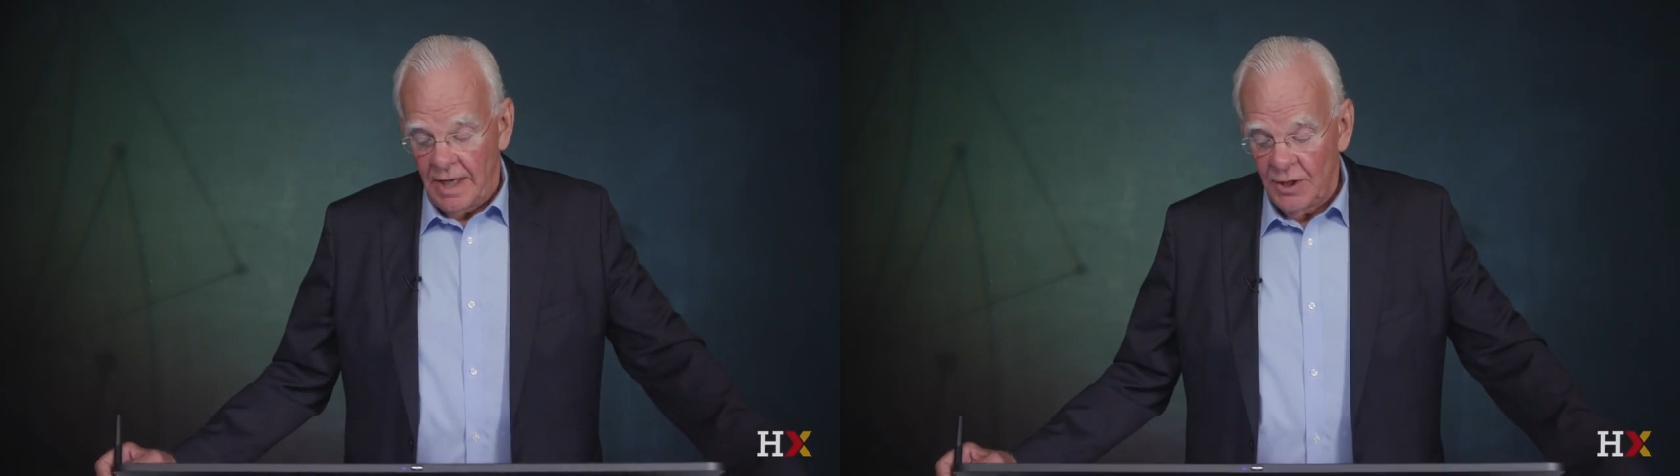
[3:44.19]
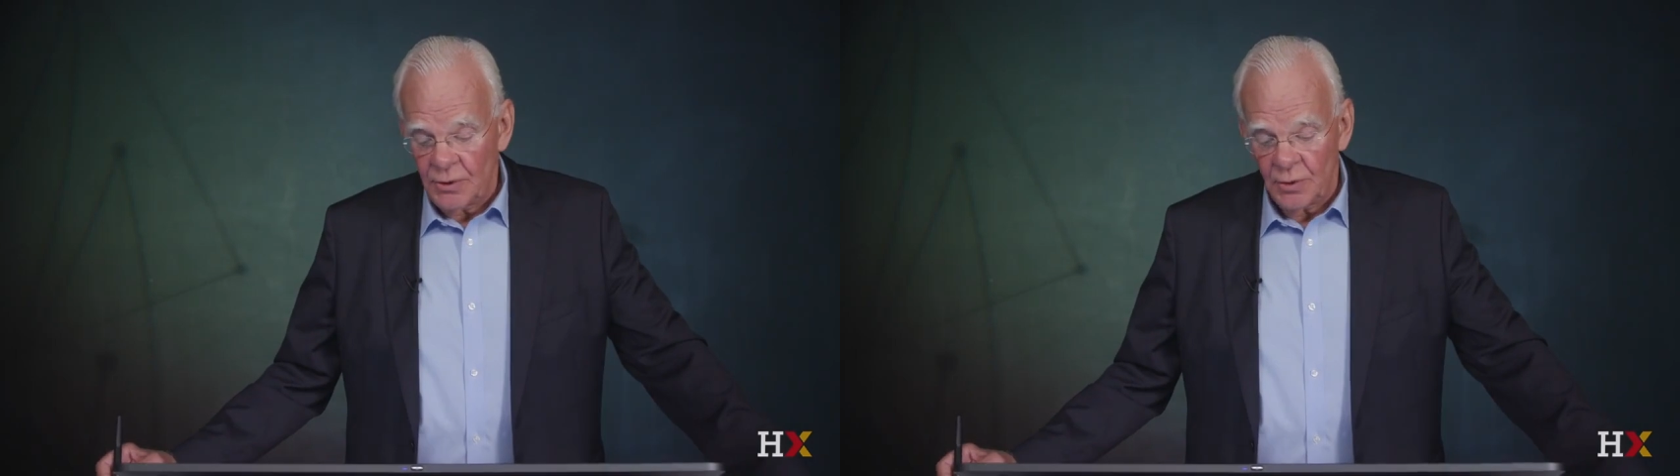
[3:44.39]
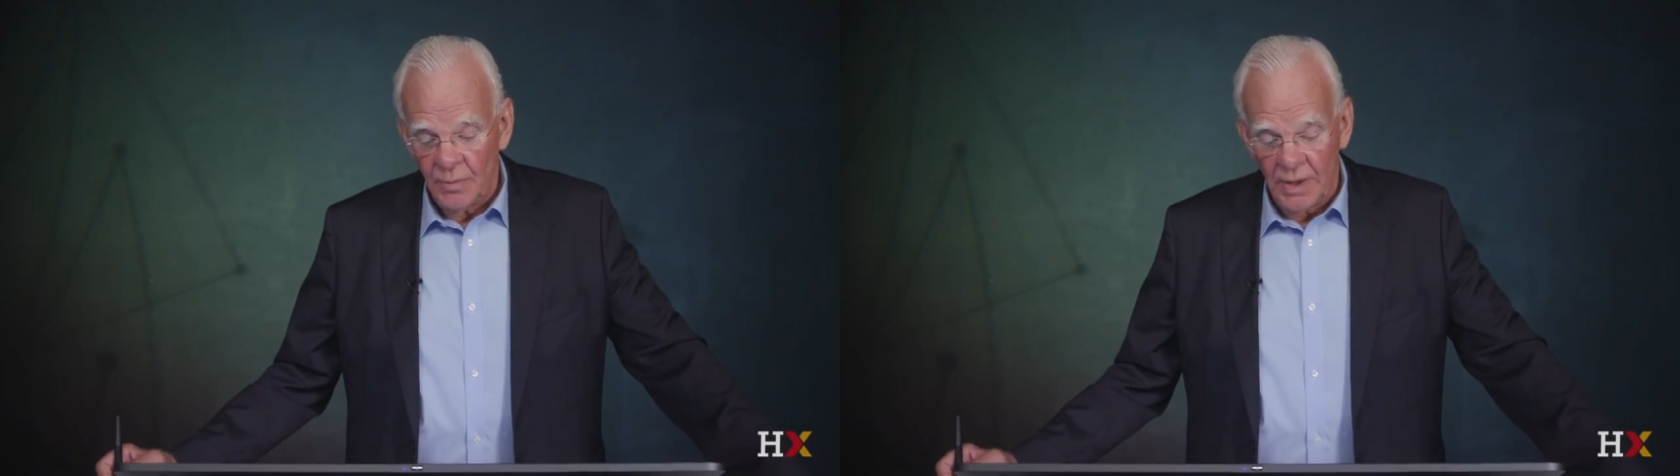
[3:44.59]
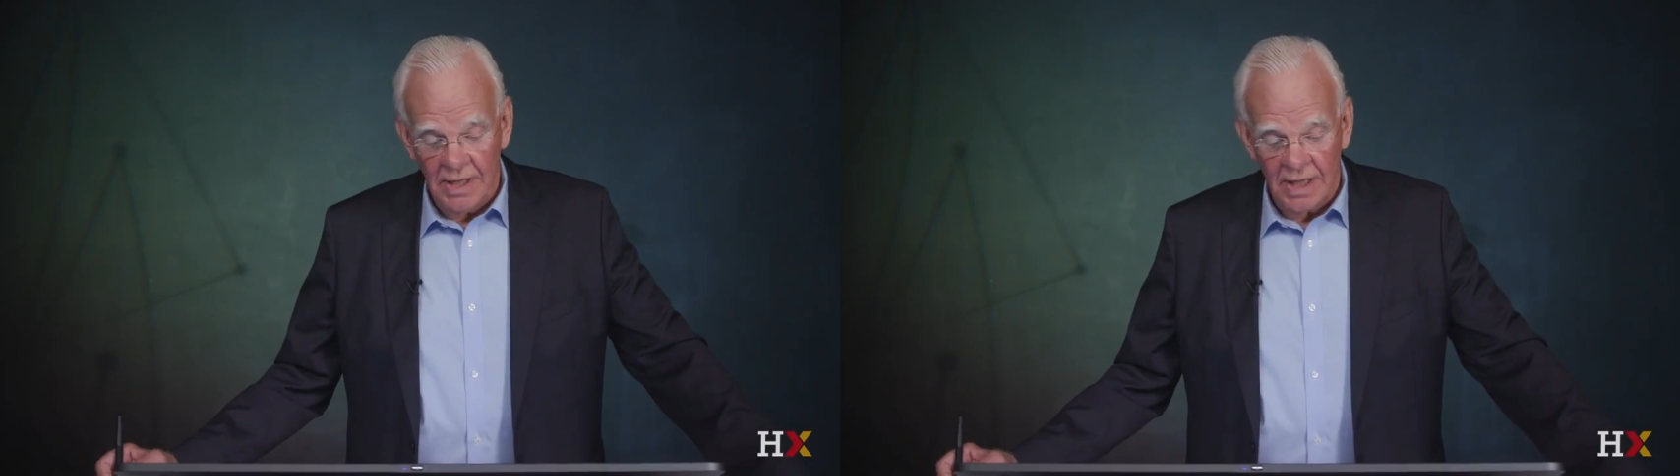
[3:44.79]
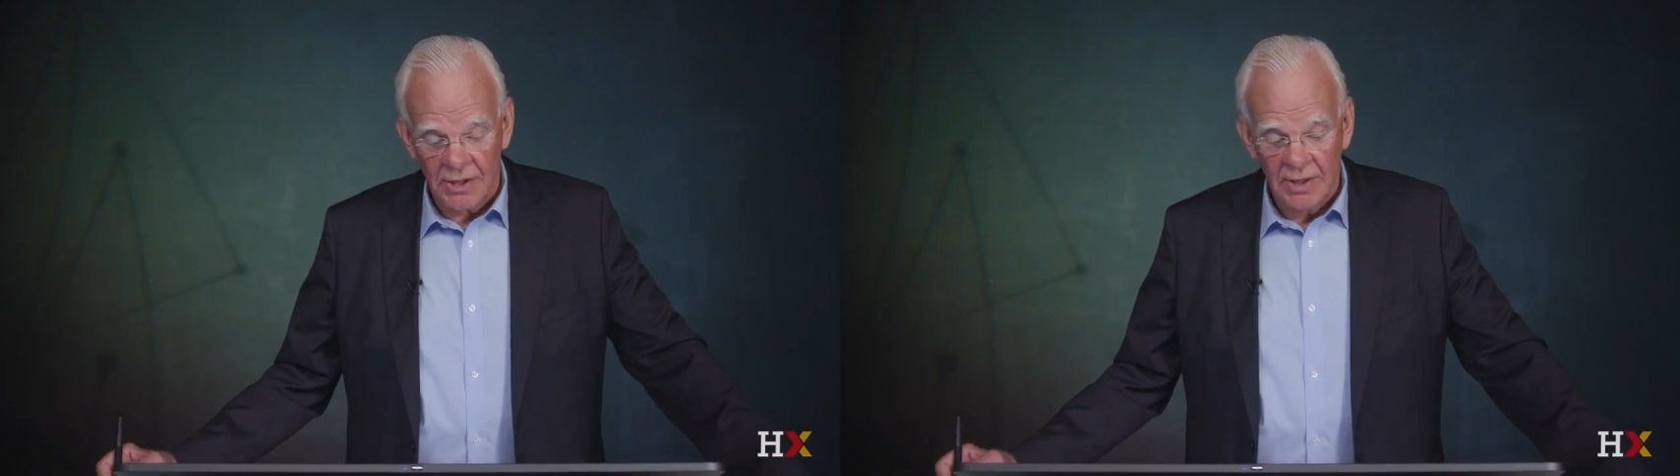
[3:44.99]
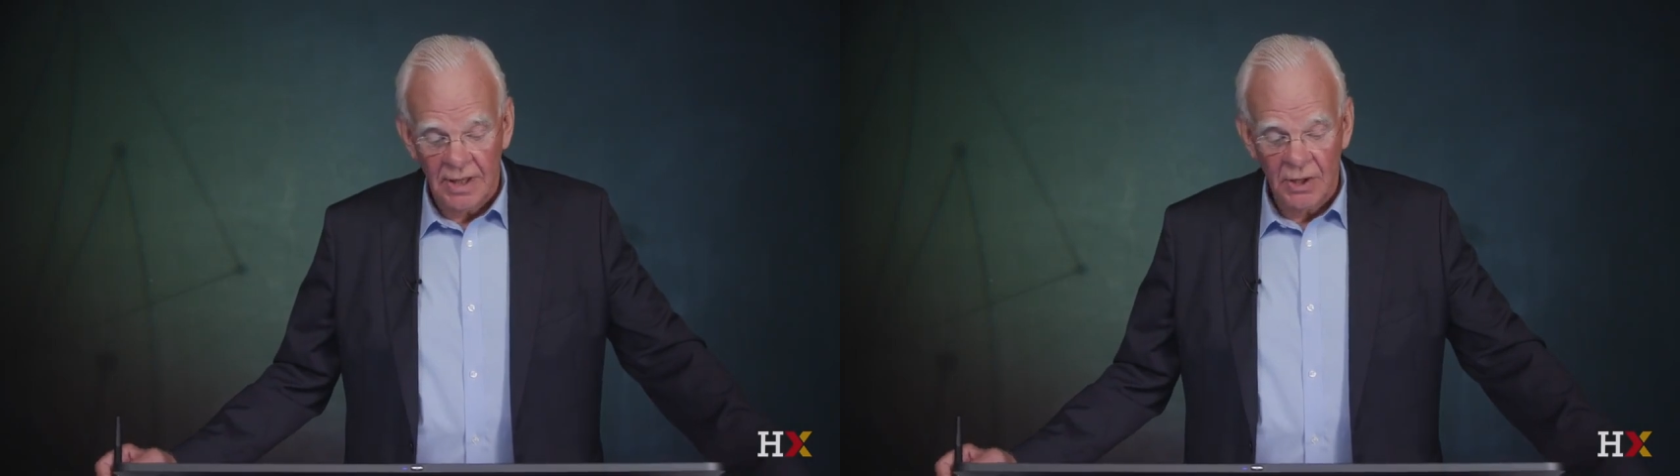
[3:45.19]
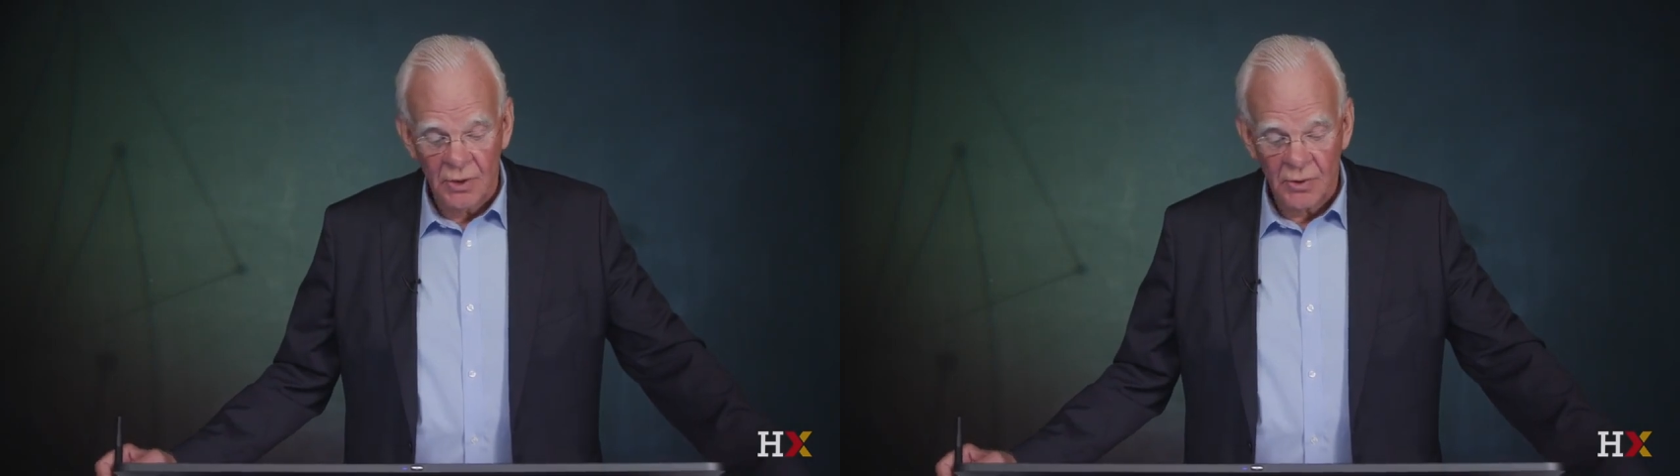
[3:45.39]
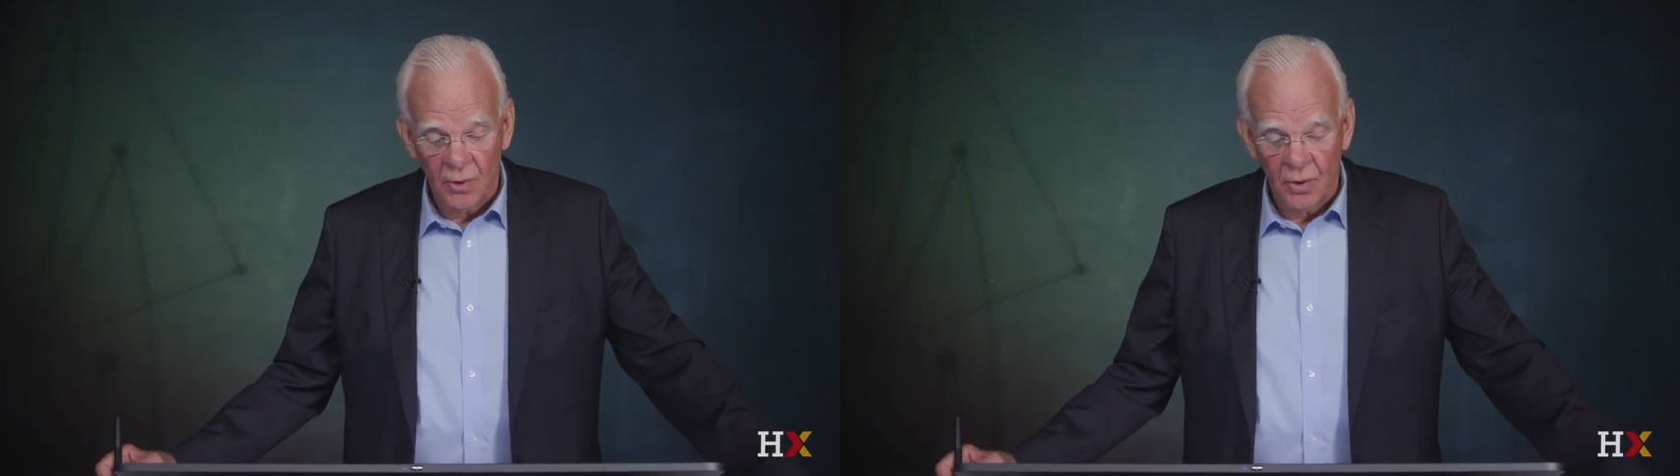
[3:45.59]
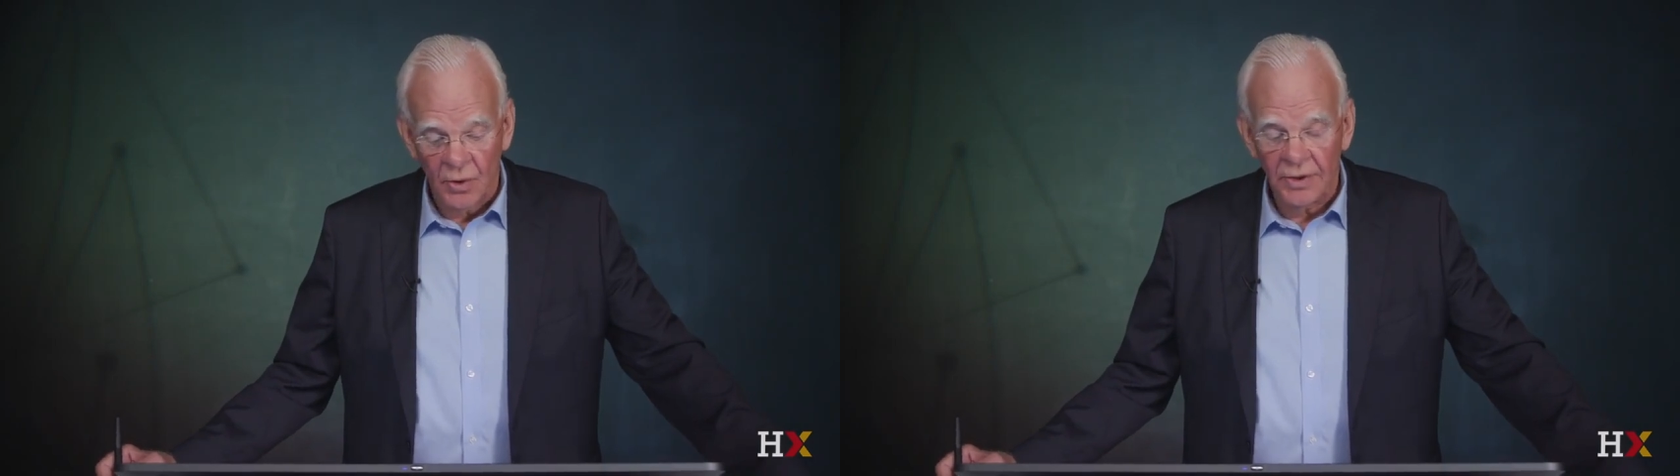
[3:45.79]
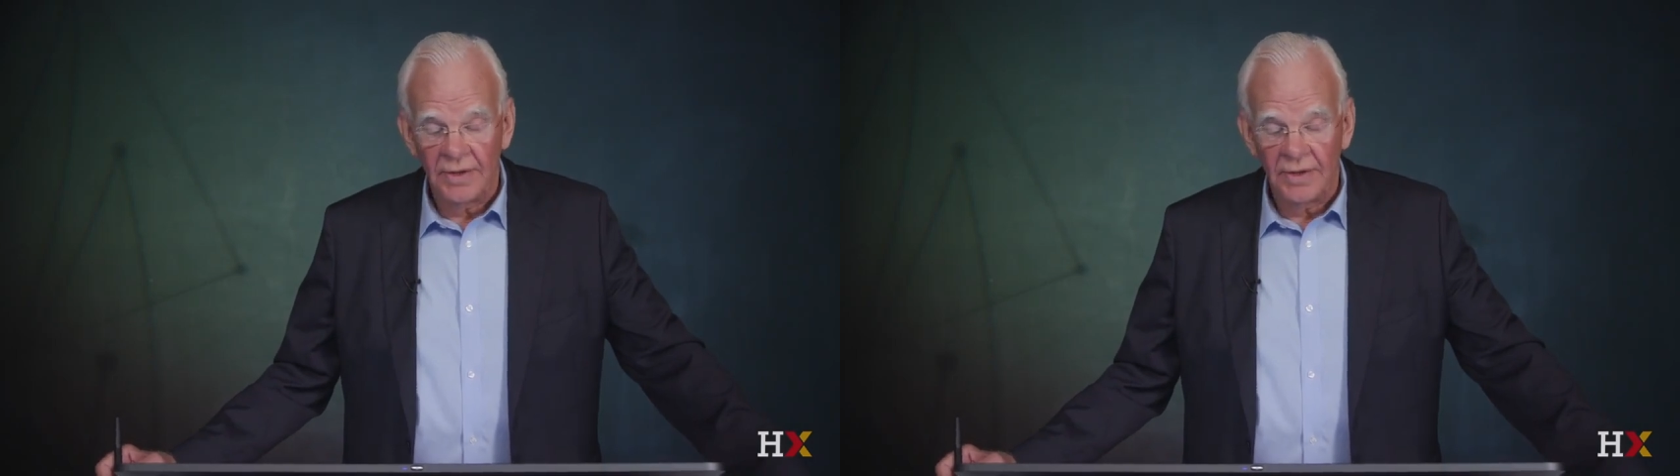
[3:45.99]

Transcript: entropy actually controls